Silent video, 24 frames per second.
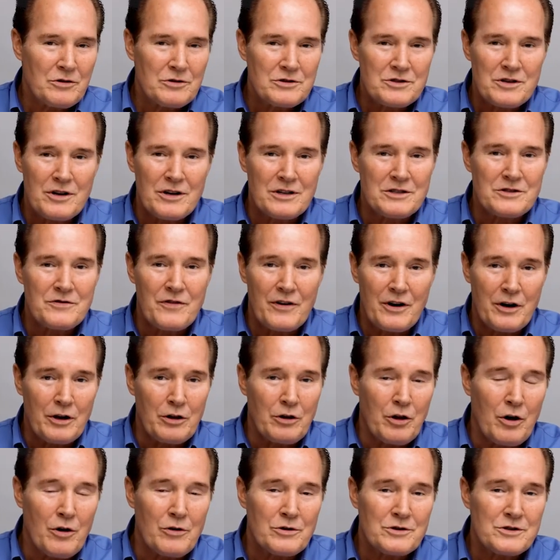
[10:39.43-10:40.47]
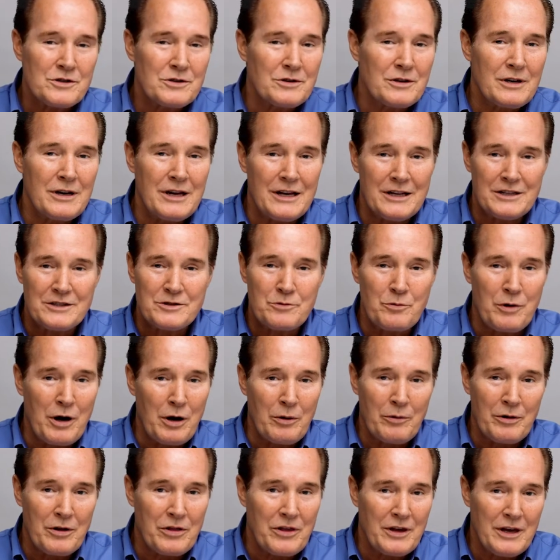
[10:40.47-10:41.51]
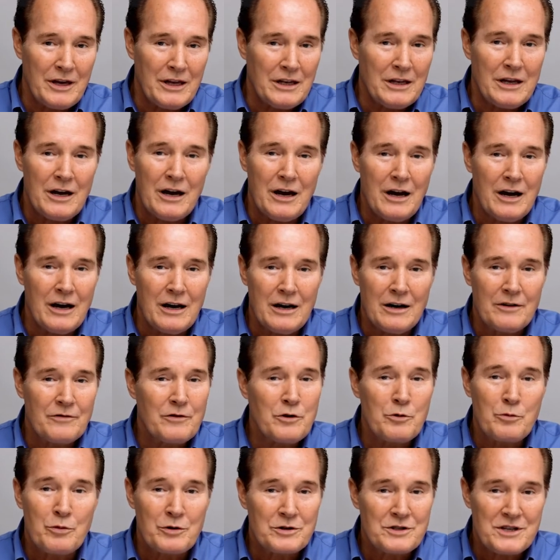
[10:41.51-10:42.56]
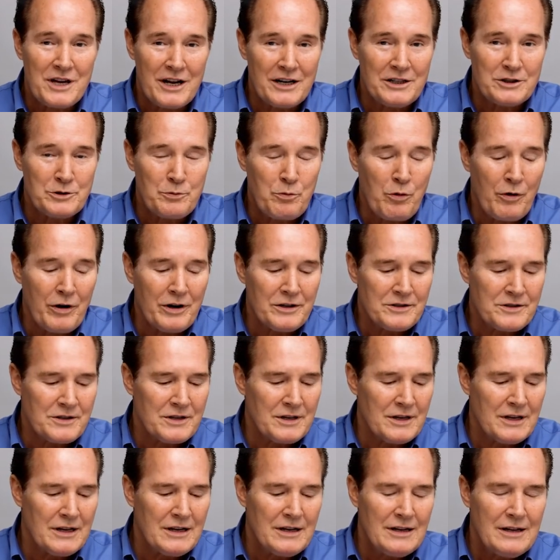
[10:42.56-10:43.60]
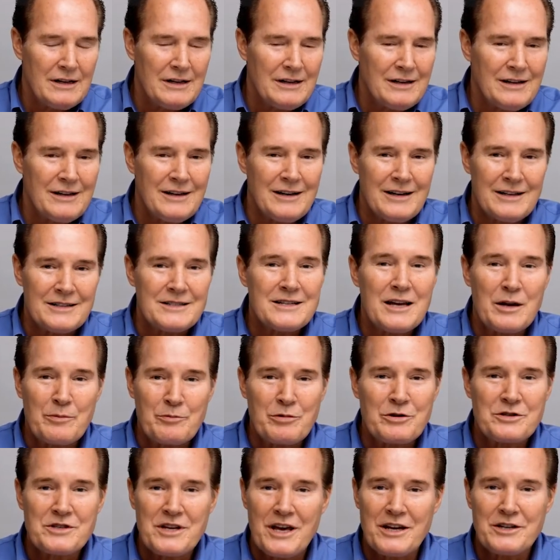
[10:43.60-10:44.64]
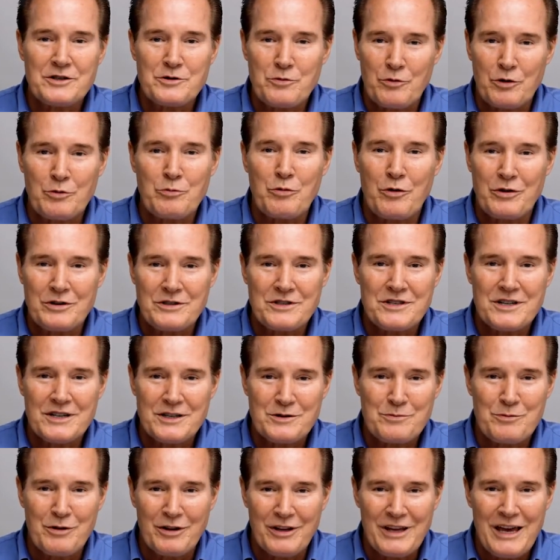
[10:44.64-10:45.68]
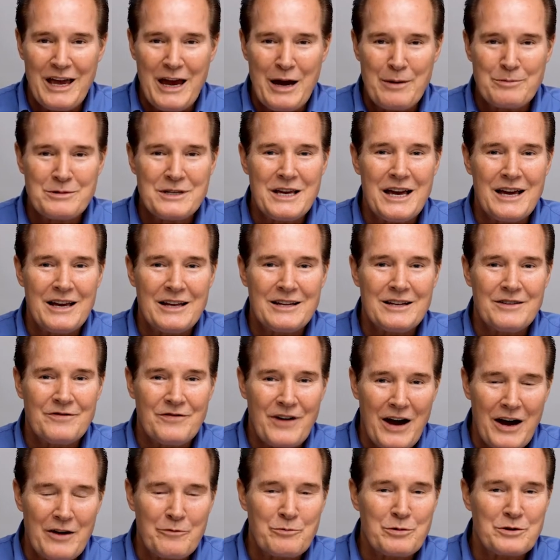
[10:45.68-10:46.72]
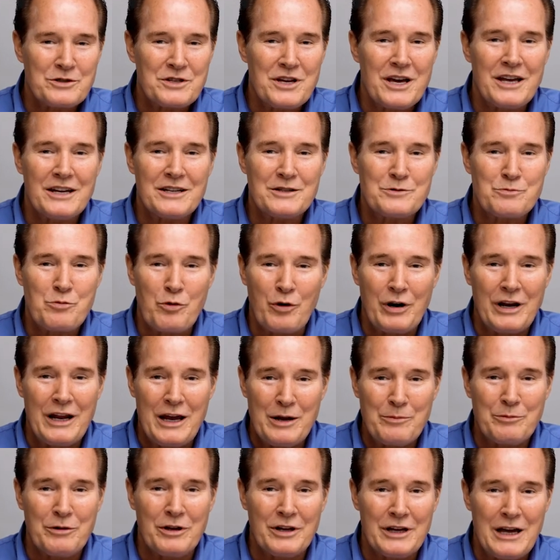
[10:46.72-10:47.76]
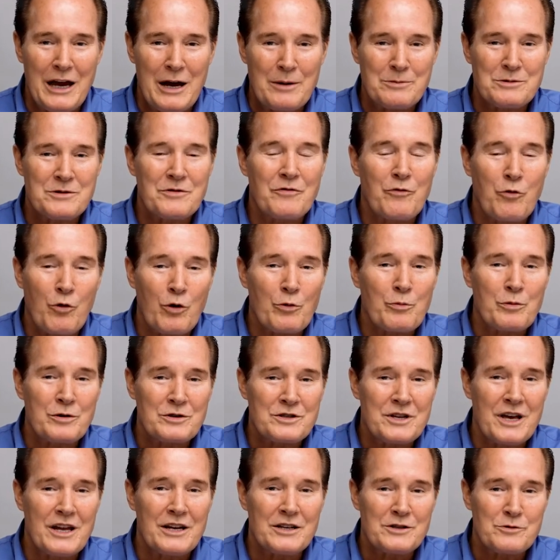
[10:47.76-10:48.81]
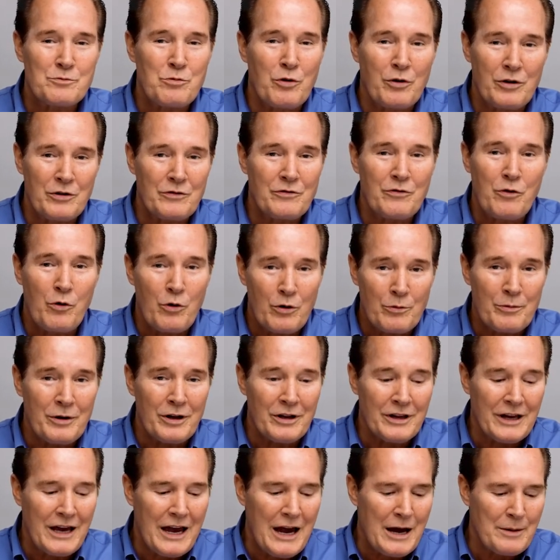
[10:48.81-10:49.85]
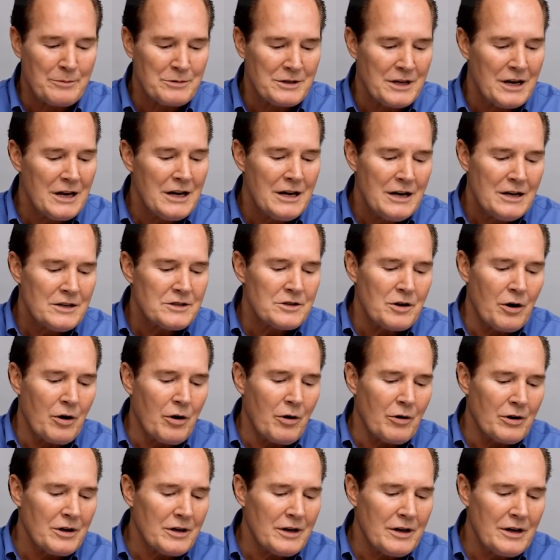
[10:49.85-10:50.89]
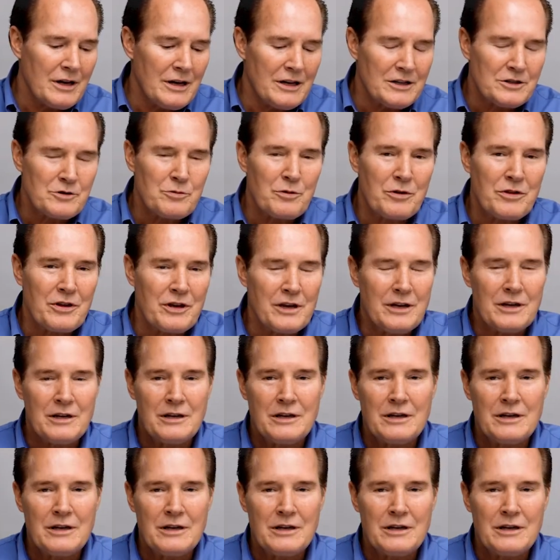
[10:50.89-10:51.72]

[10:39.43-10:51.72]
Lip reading: so it's very close. It's well within a few percentage points. 10% is 1.6 milliamps, 5% is 0.8 milliamps, 4% is 0.4 milliamps. So it's within